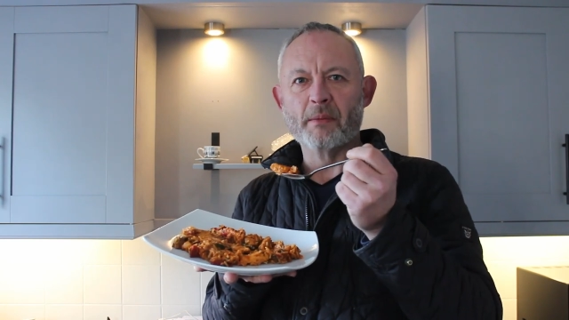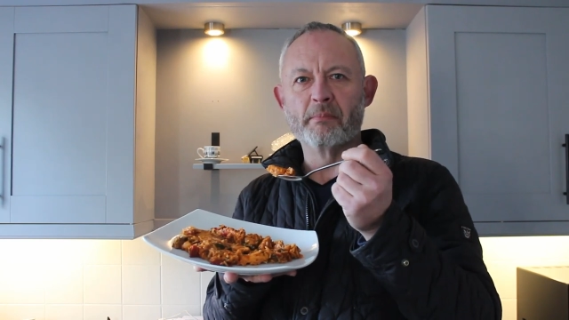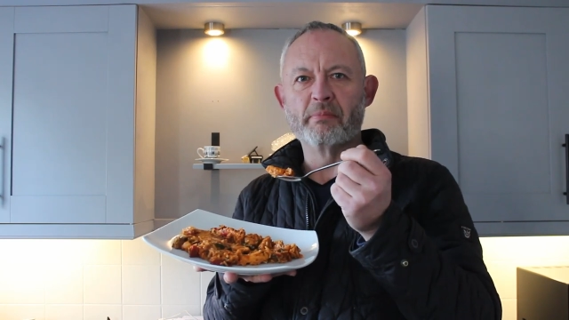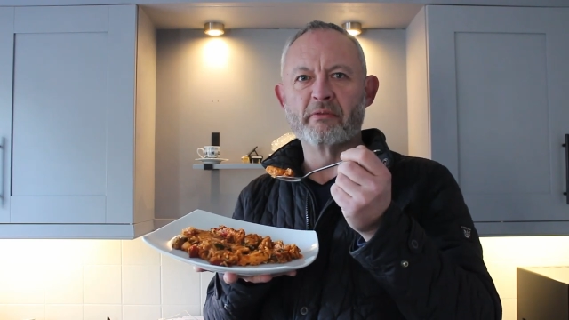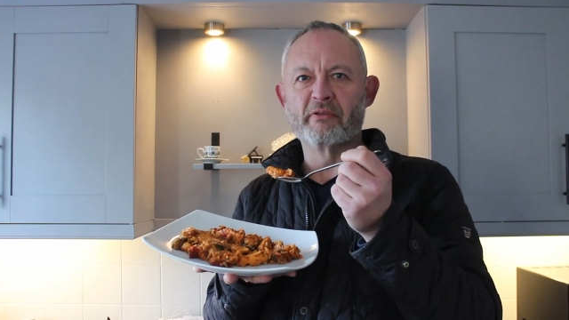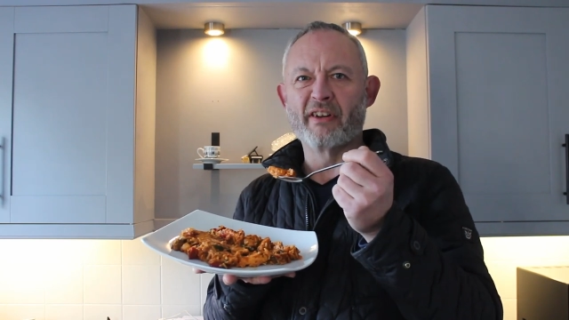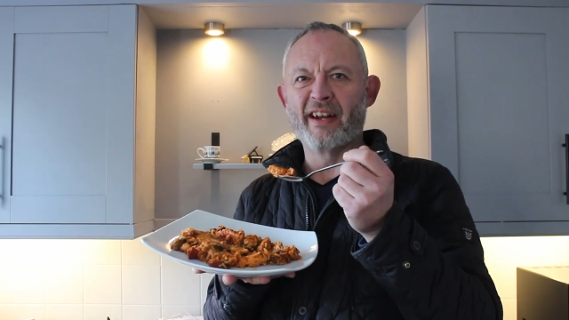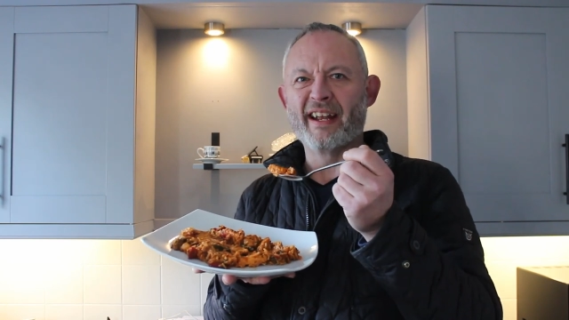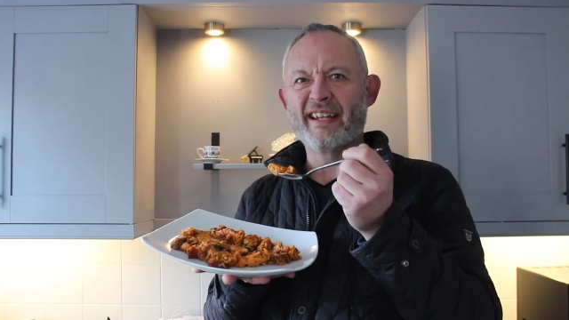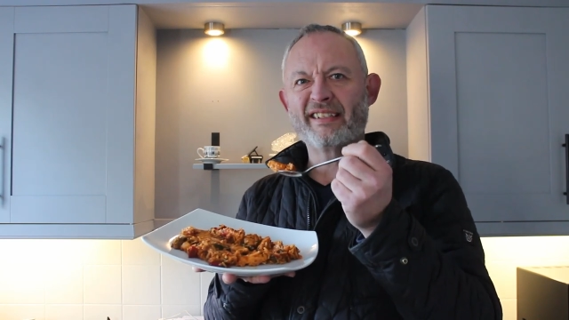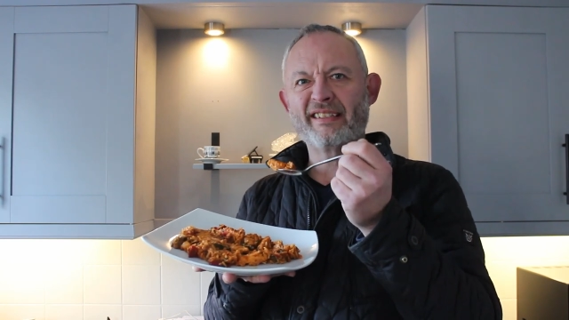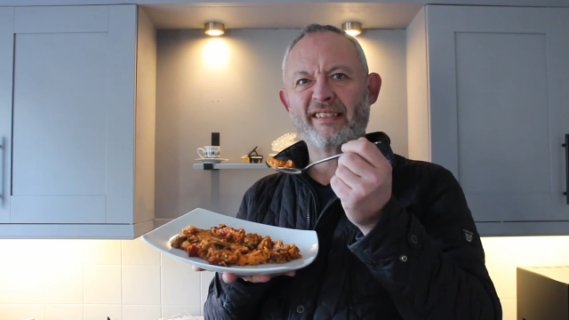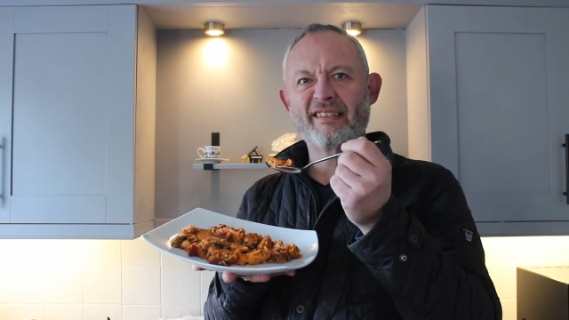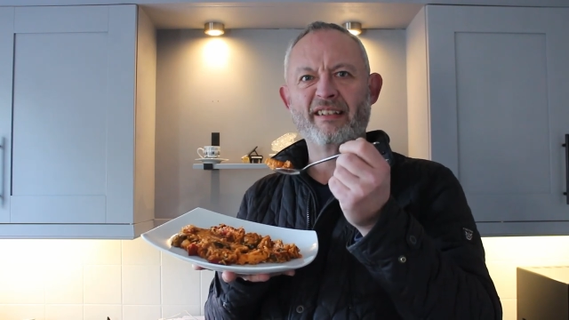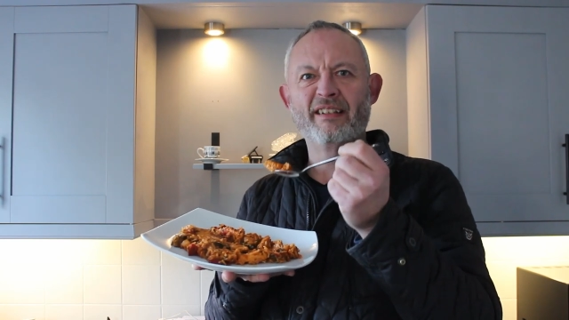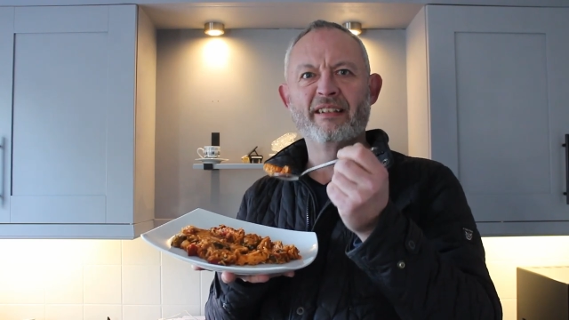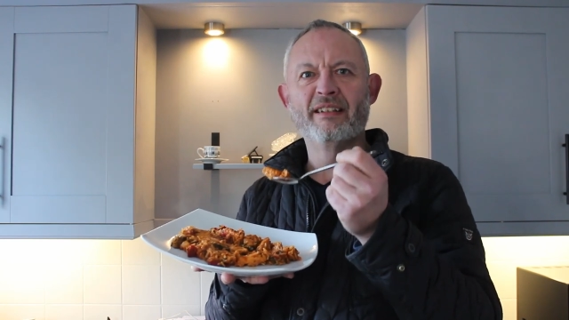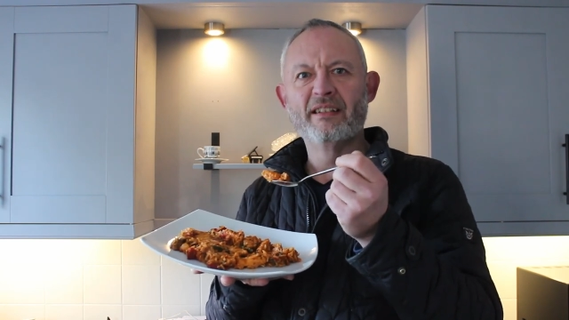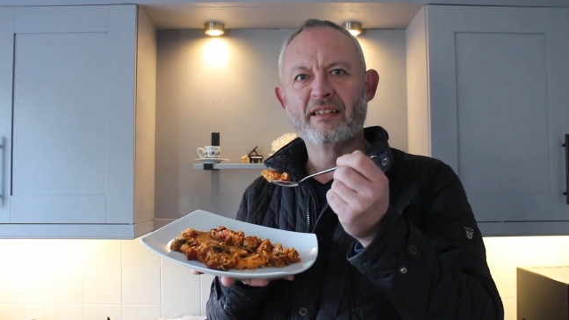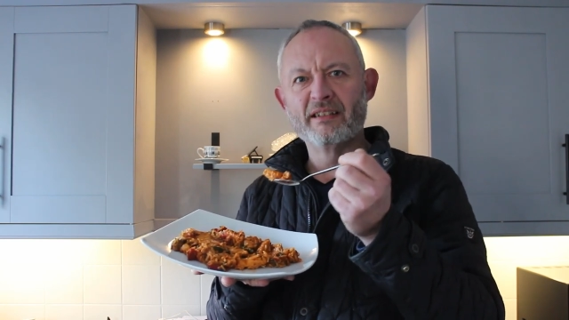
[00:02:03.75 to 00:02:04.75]

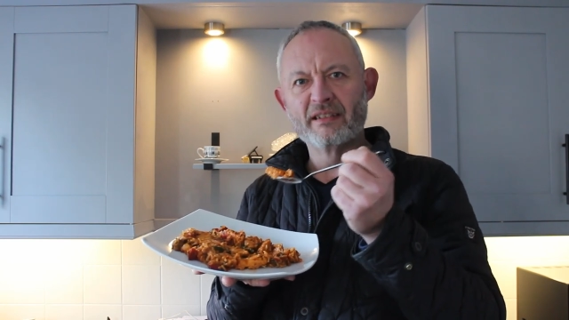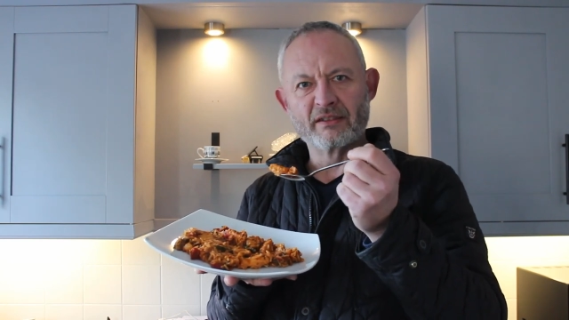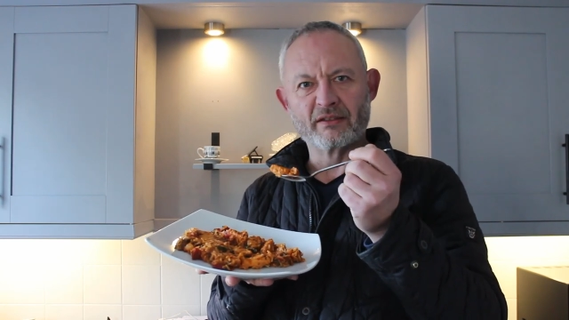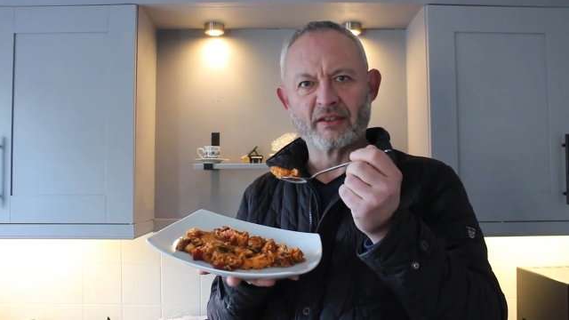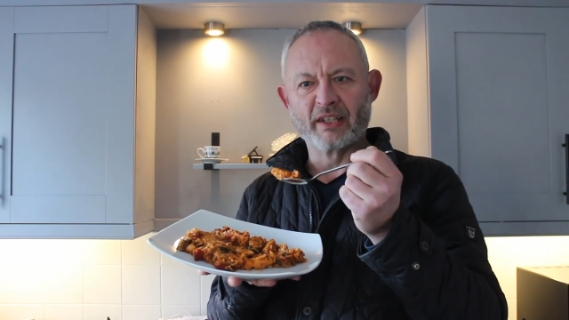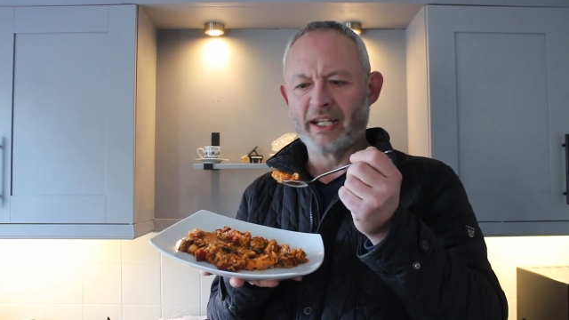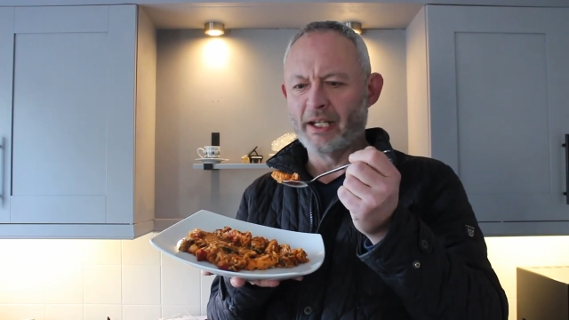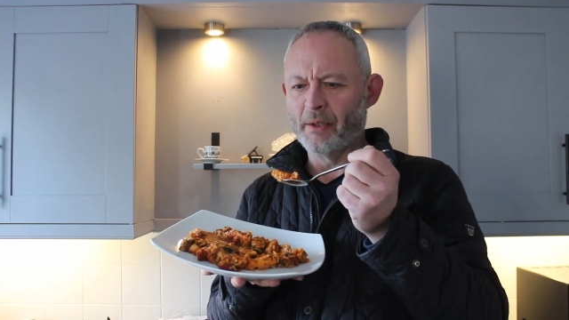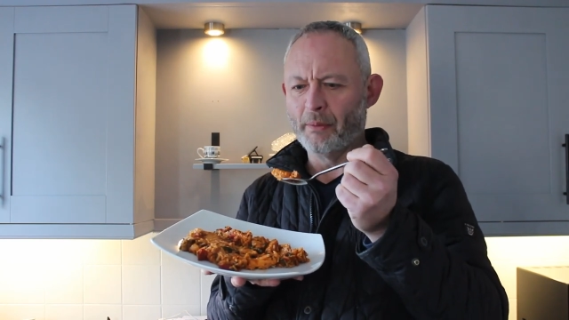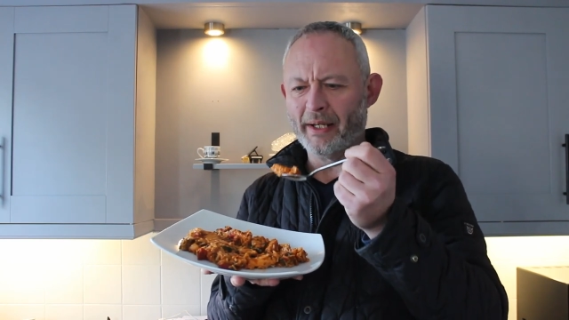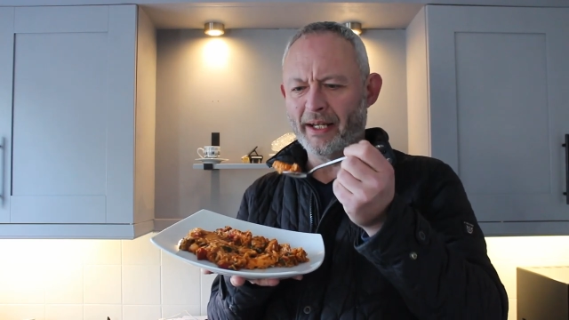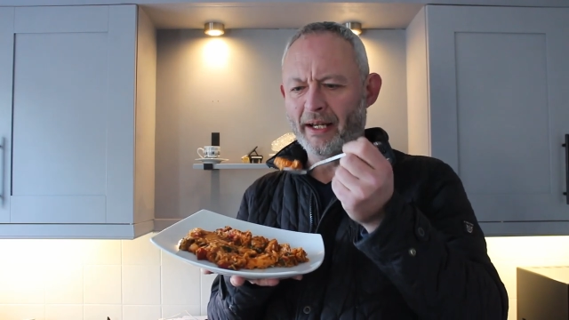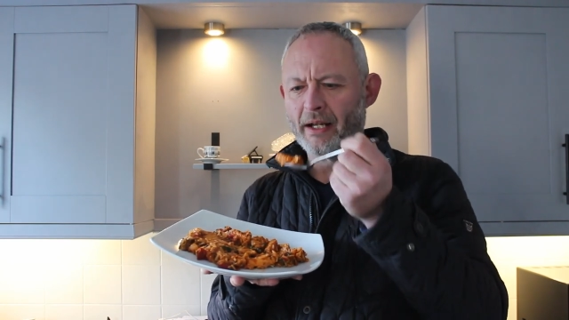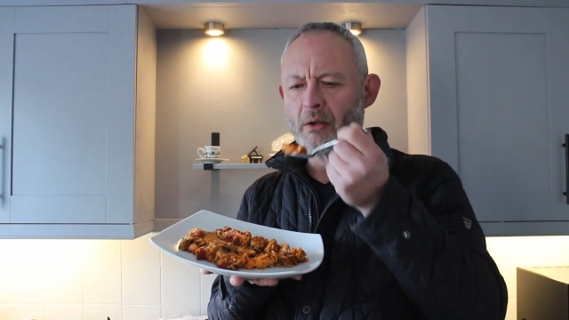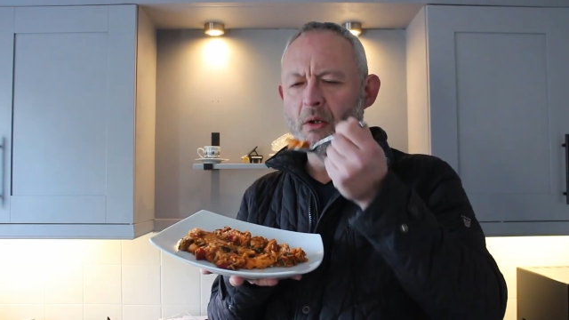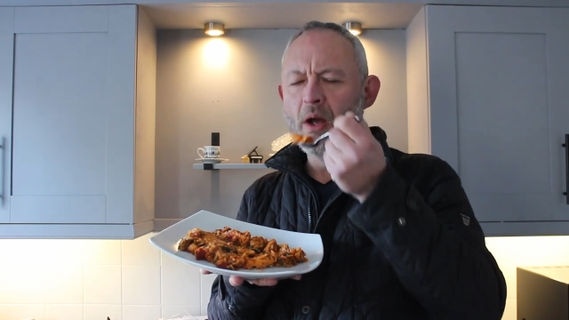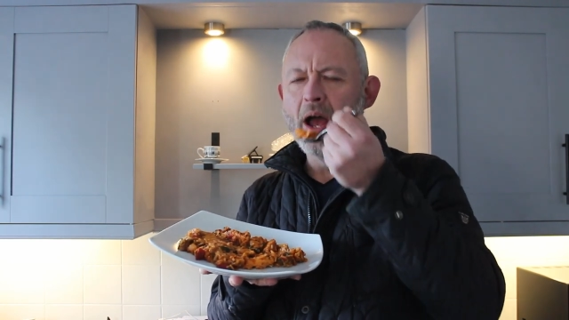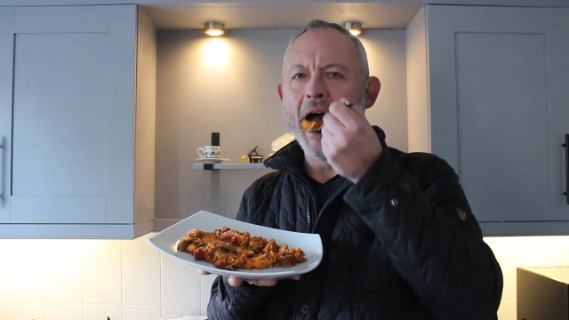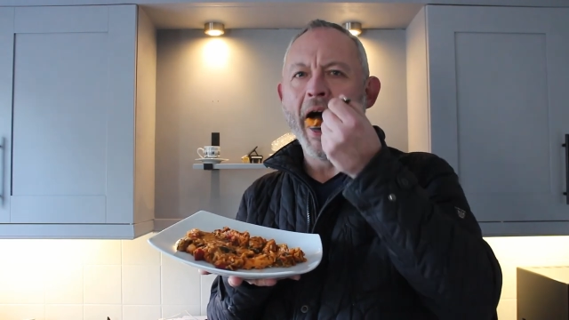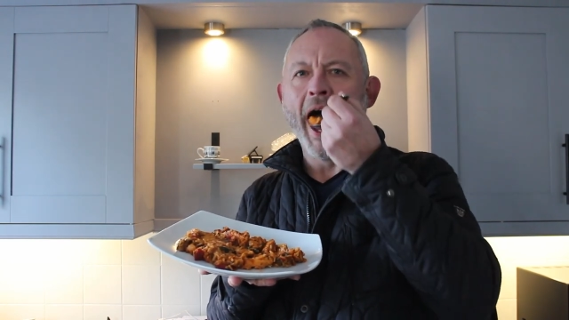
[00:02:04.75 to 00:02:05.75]
breast. Right, here we go.